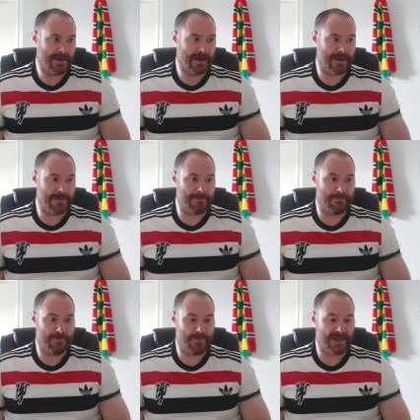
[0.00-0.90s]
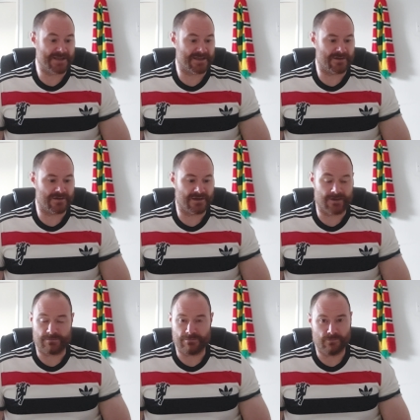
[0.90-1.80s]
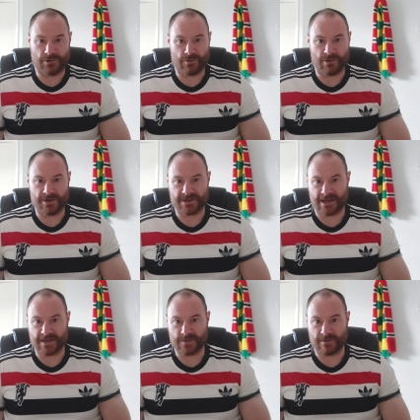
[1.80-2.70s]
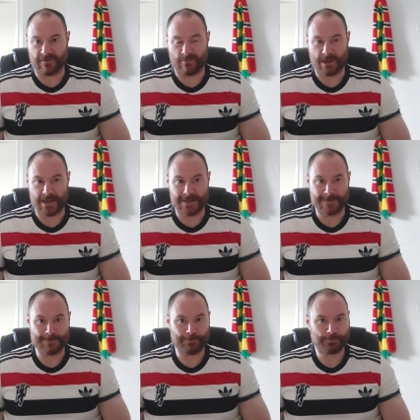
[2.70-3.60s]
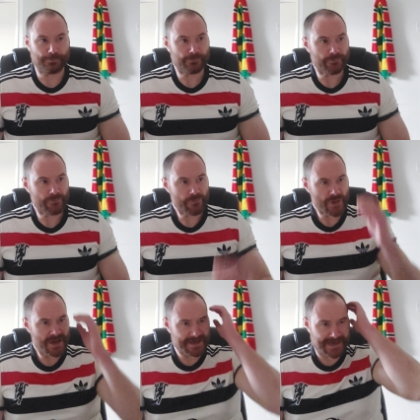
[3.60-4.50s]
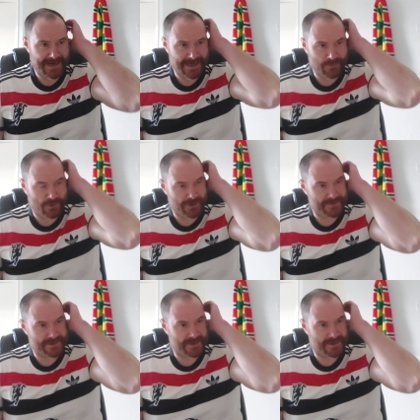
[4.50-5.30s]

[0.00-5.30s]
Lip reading: As I said the other day, one of the worst signings we've ever made. And Guy in one of his